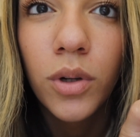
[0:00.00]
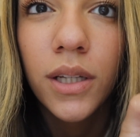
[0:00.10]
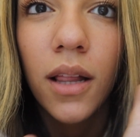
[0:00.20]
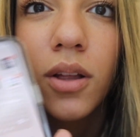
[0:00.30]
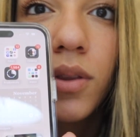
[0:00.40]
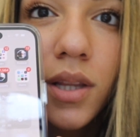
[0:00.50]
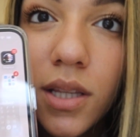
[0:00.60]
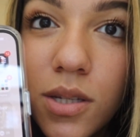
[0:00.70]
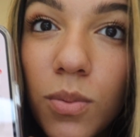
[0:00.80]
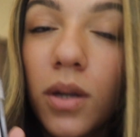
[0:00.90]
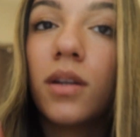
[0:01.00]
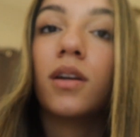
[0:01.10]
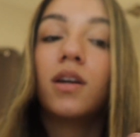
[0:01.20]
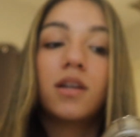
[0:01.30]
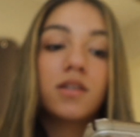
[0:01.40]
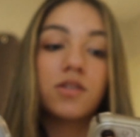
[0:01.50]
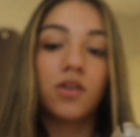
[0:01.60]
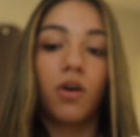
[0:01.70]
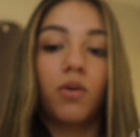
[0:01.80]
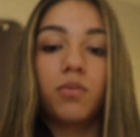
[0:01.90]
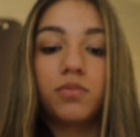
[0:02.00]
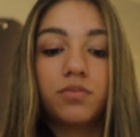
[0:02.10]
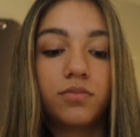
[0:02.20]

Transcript: more yellow than this one. So